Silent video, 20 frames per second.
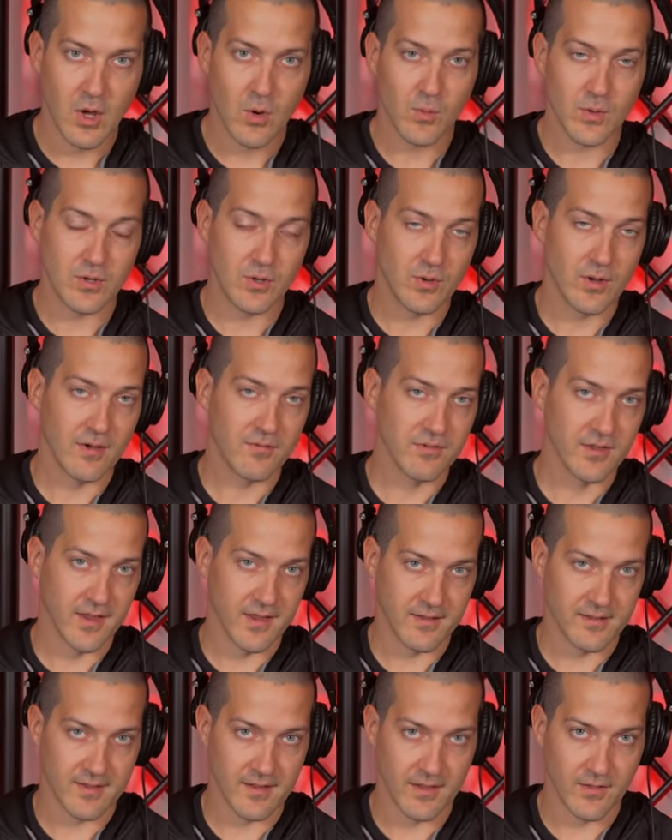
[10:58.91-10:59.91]
we do have
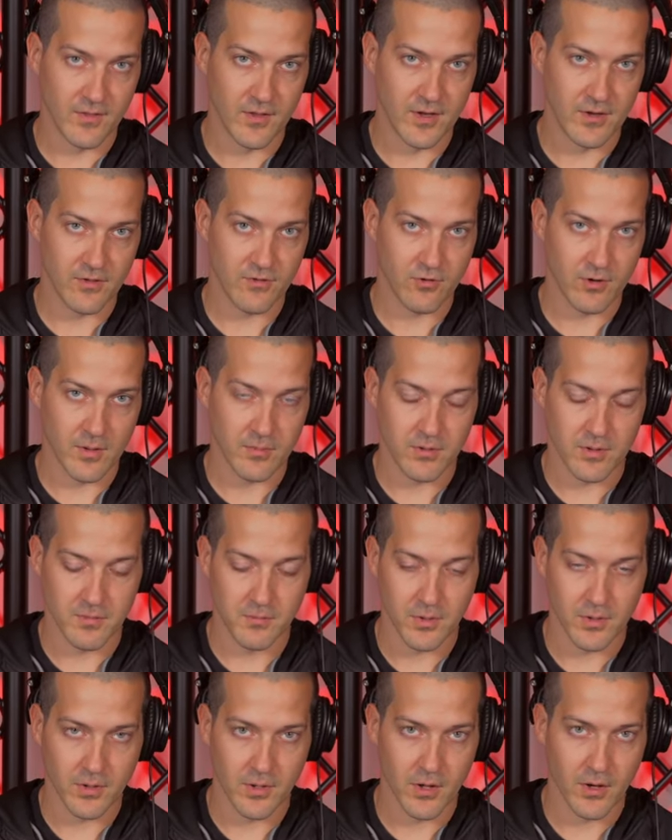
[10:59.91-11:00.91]
links in the
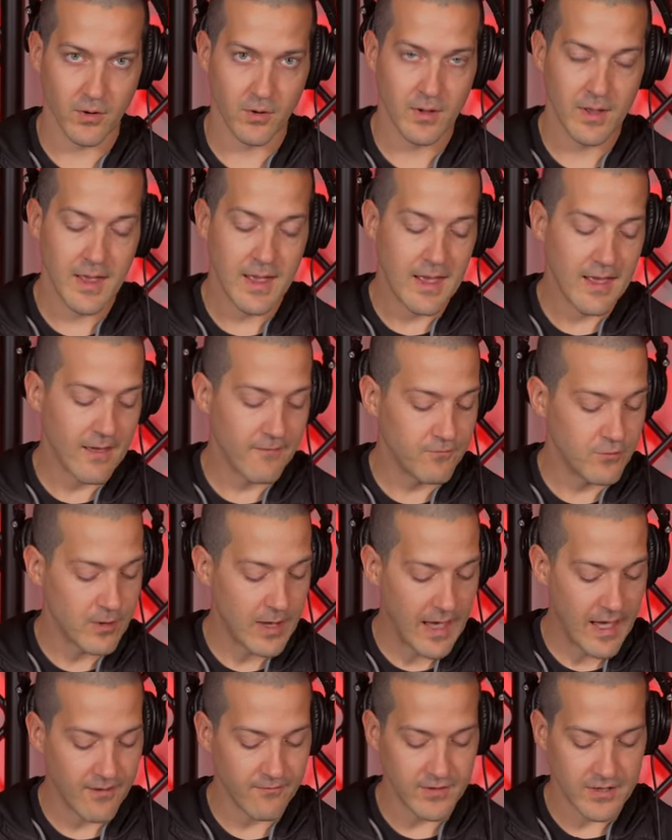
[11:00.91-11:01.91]
description below. If you
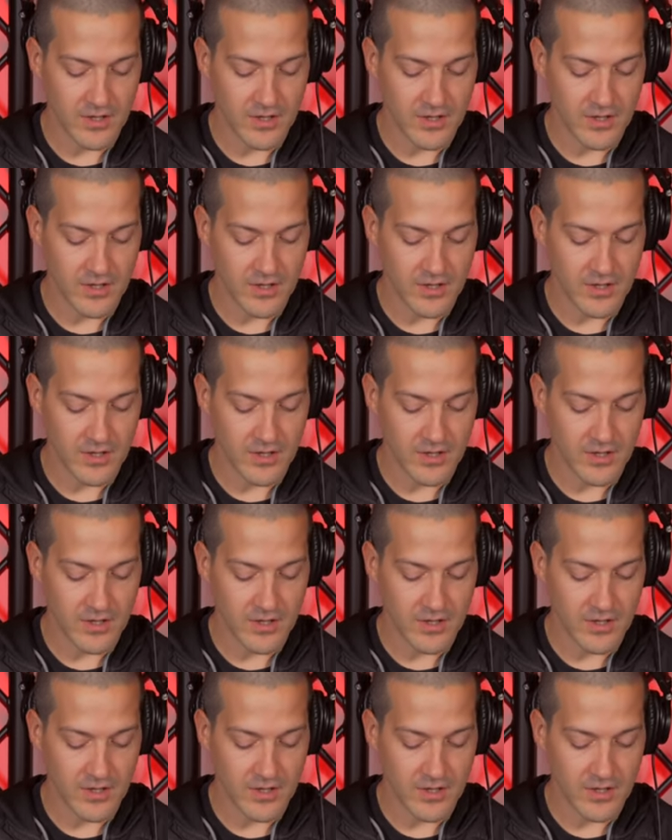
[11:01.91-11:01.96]
have